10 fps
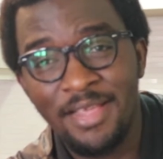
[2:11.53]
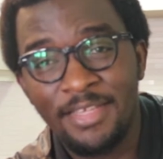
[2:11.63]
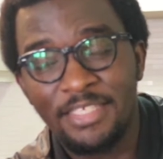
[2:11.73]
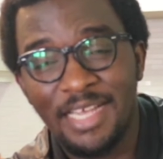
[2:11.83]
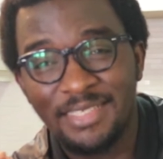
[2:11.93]

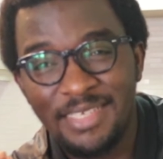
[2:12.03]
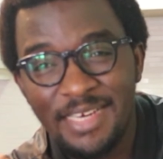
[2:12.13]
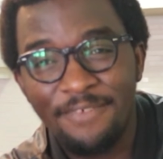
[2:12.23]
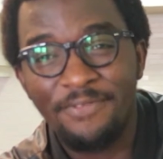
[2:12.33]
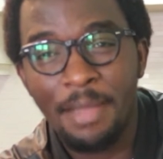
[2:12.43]
she has
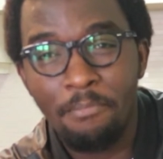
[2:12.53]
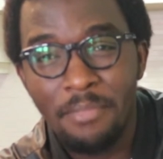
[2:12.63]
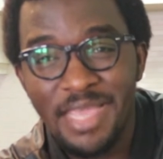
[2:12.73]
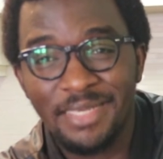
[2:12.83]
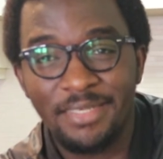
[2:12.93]
never
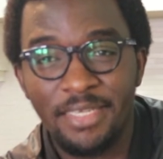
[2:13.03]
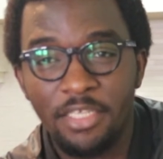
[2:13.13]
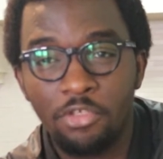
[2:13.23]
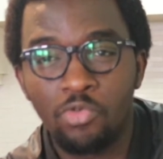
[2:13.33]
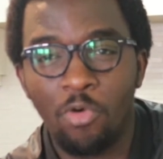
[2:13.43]
made the
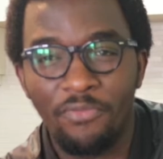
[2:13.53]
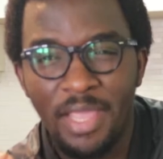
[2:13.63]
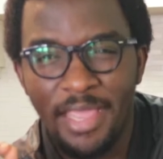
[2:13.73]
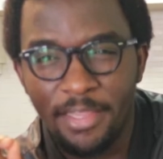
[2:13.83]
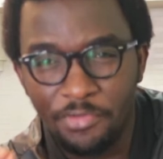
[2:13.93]
issue of
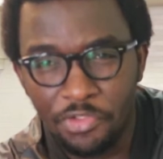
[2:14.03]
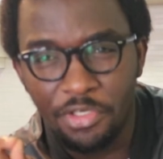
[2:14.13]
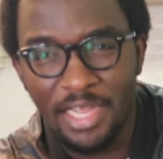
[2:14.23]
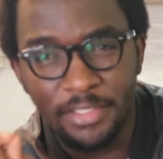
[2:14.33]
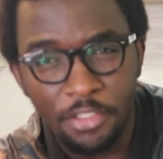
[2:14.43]
age
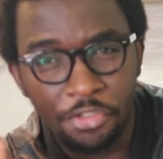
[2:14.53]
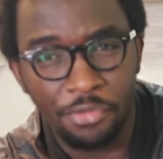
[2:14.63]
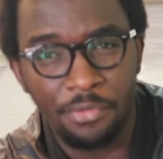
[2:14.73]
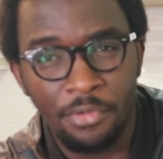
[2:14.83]
an issue,